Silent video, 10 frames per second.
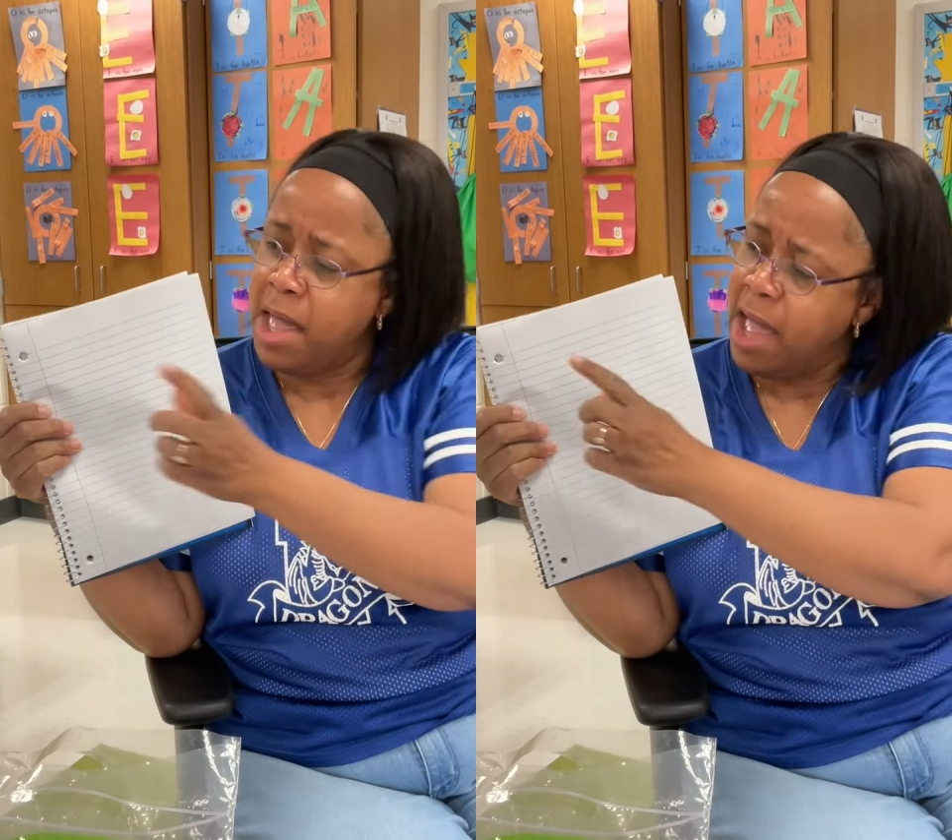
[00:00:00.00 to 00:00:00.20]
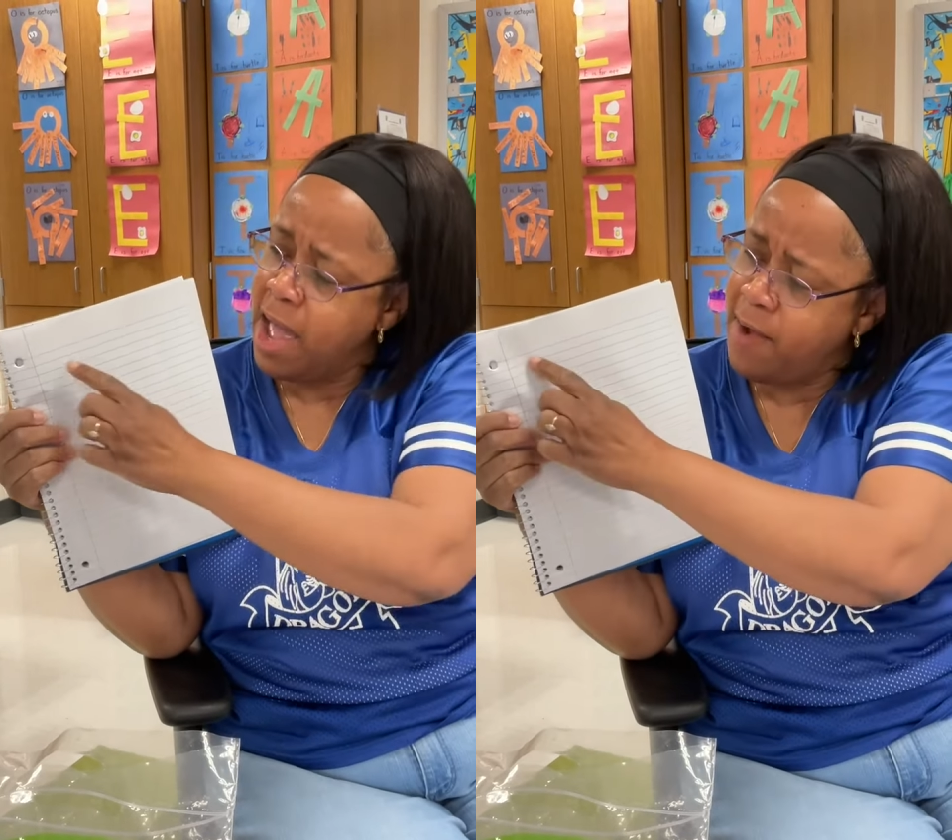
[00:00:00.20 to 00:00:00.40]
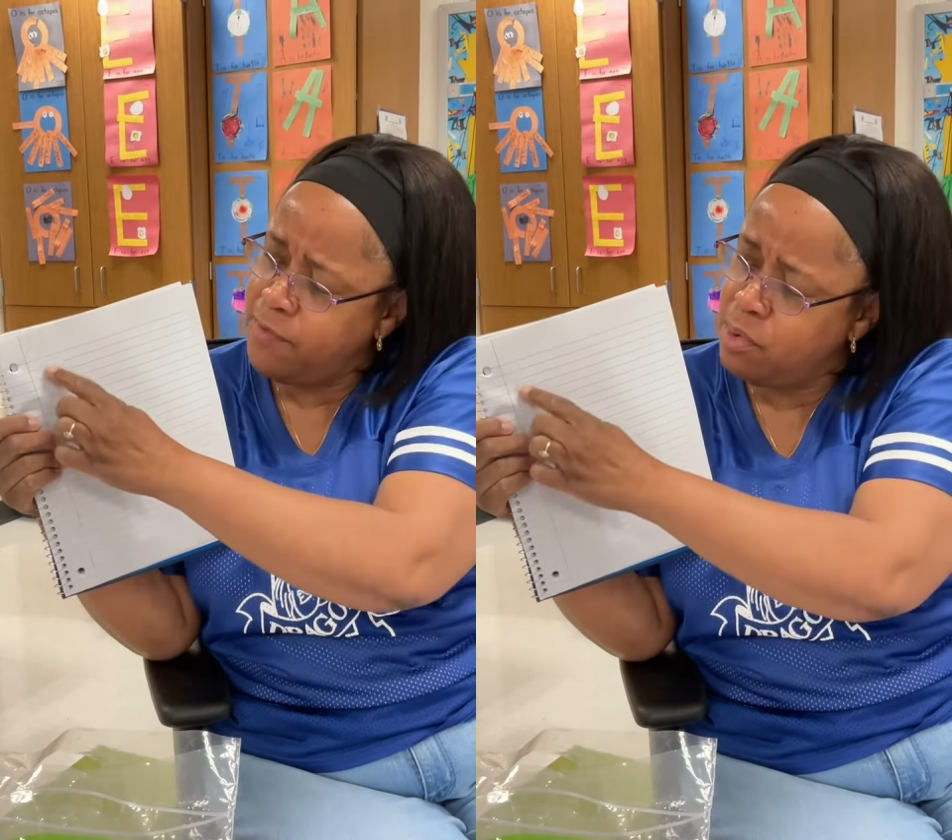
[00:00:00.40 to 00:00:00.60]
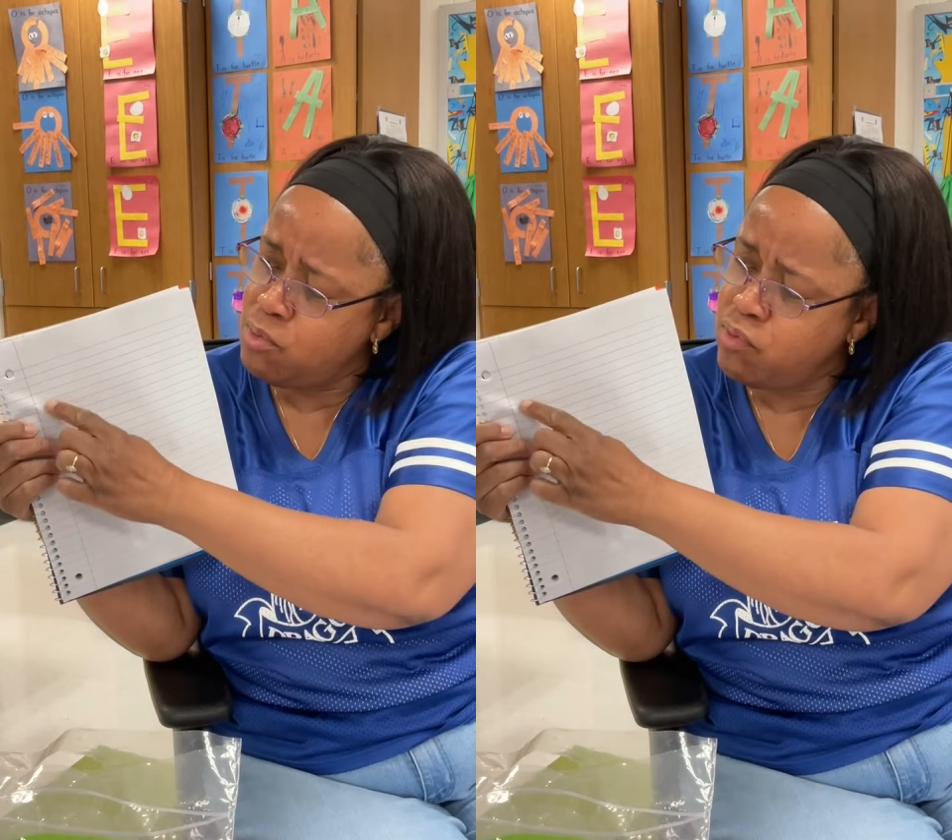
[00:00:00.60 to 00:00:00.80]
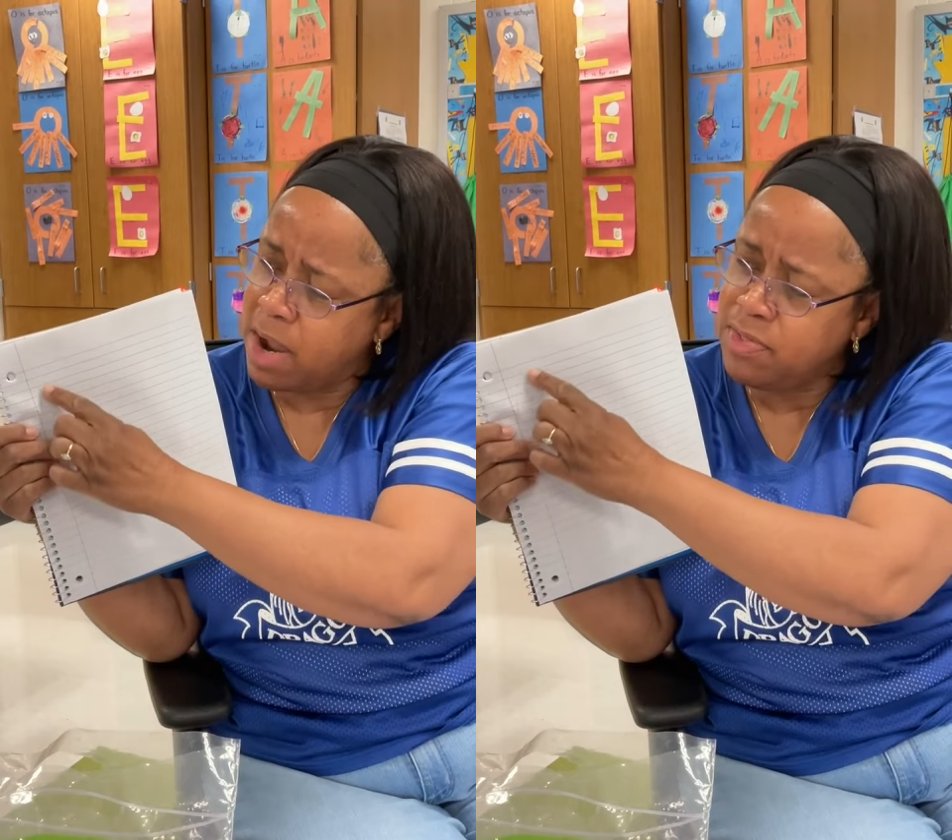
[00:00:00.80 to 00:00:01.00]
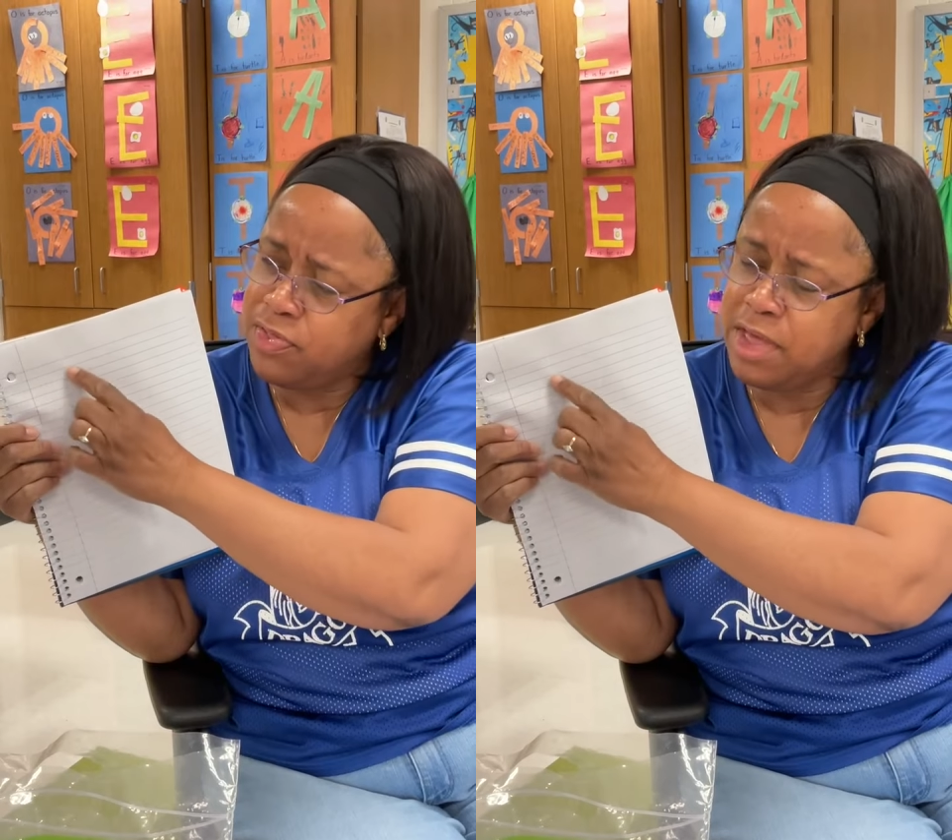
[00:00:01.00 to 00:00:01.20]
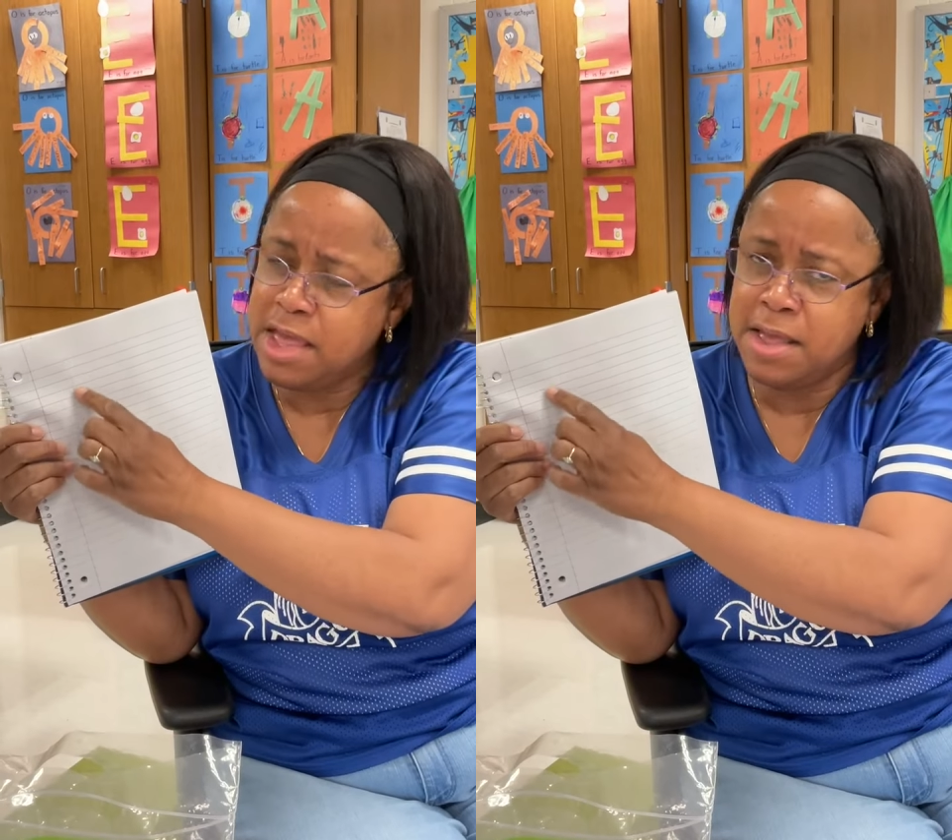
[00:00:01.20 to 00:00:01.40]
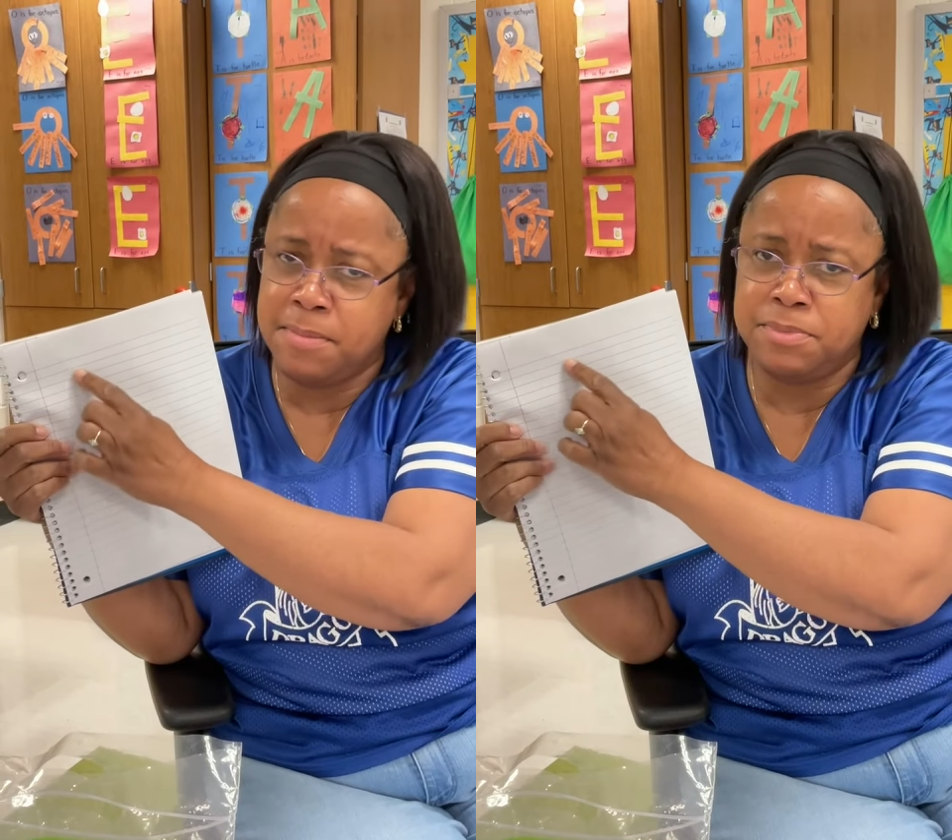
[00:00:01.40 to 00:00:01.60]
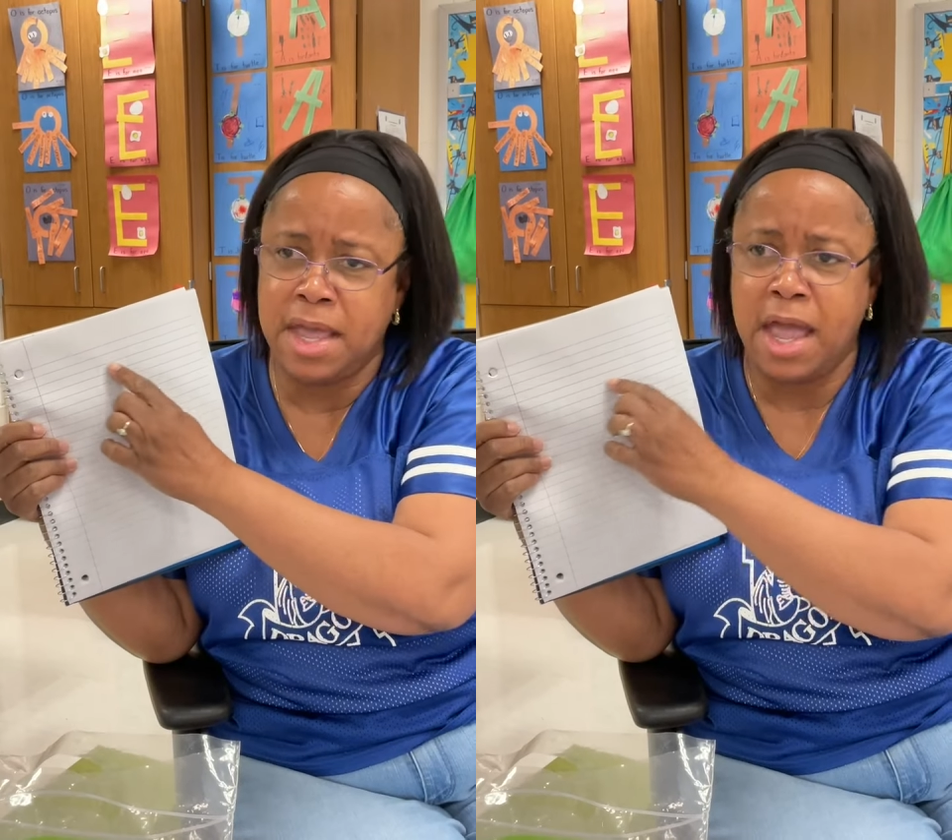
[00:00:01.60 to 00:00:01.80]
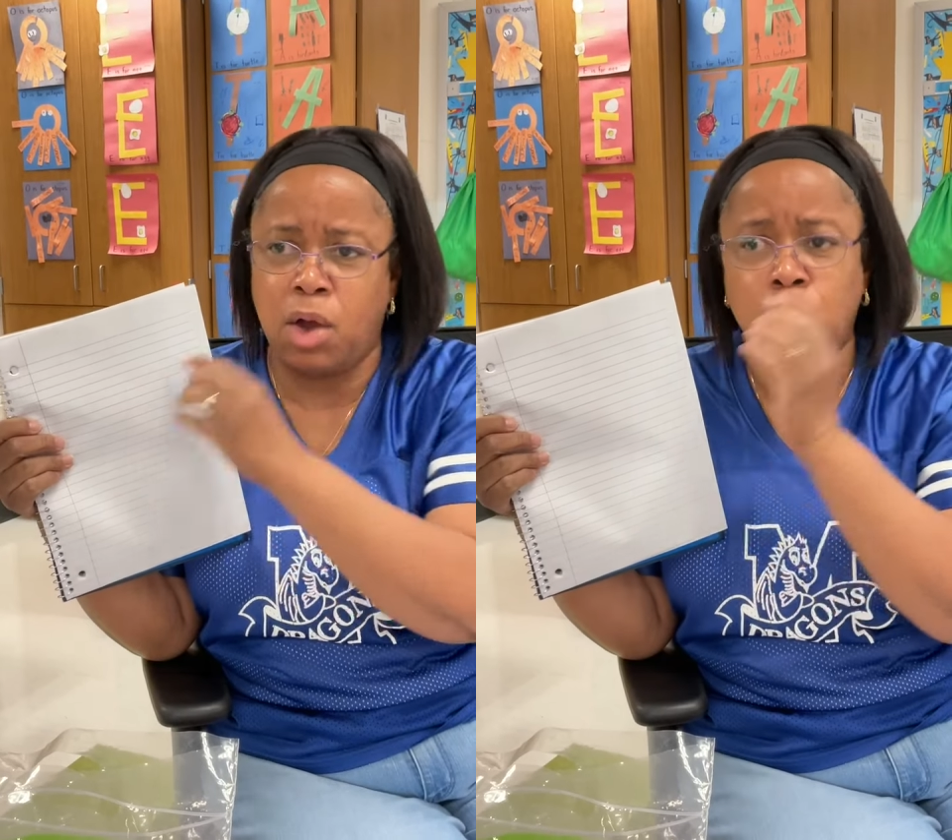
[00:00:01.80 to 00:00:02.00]
Have them write the M
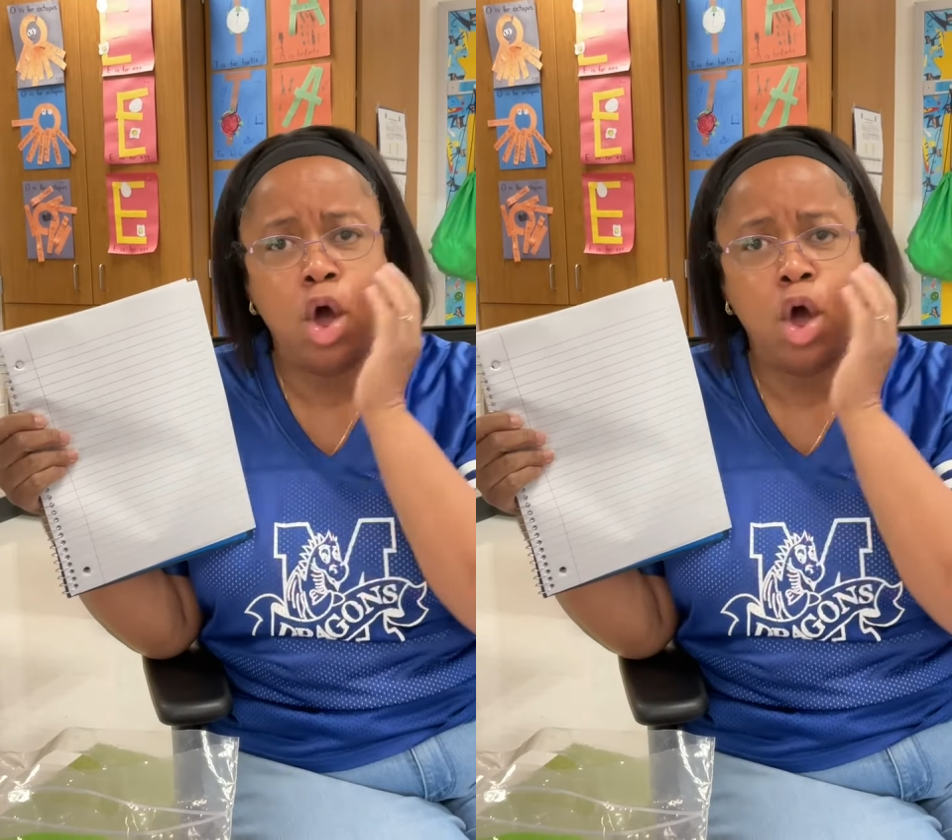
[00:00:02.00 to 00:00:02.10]
down.